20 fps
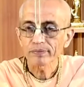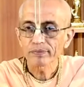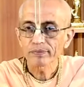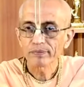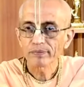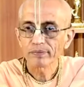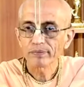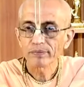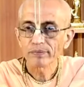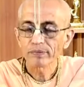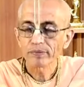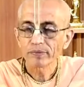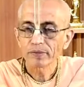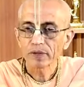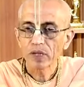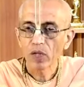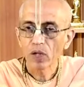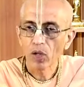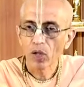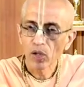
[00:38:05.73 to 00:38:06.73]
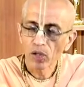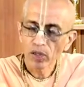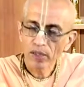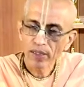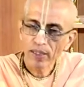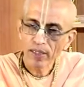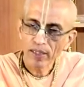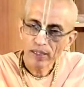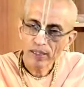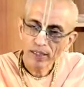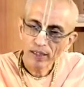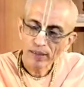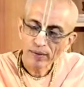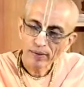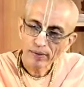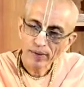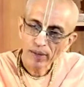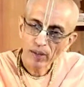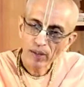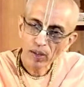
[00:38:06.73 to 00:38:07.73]
Hmm? All the
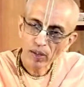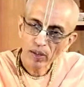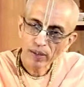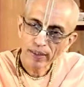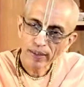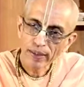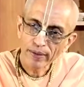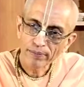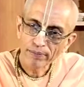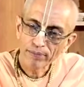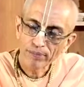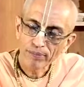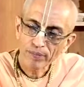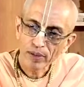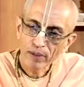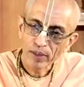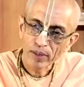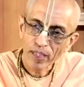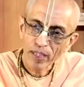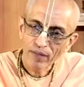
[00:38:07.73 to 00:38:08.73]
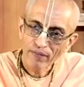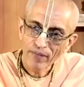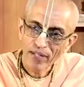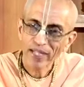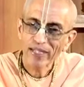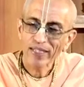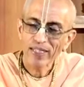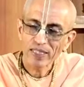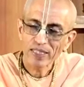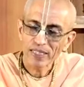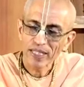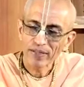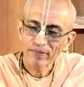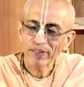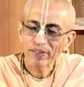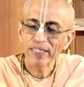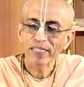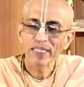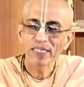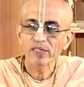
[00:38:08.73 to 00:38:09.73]
all the awareness,
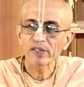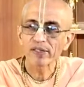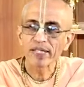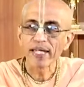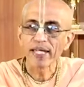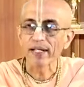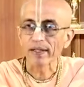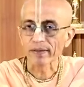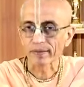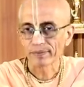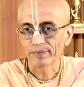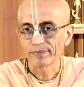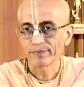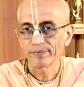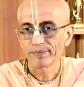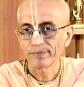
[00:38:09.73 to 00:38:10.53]
everything is there.